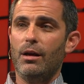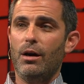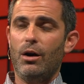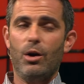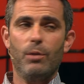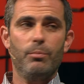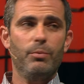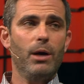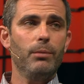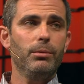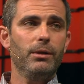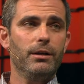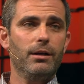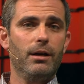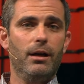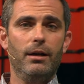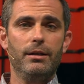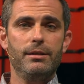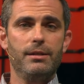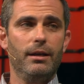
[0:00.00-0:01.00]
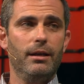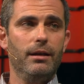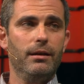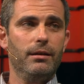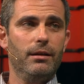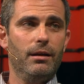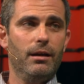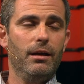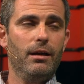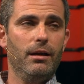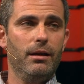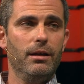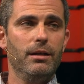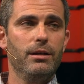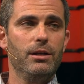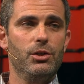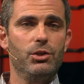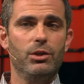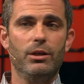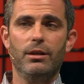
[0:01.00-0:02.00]
our public content
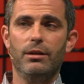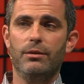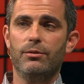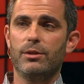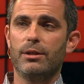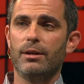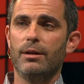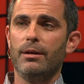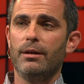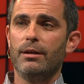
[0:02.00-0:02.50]
initiatives.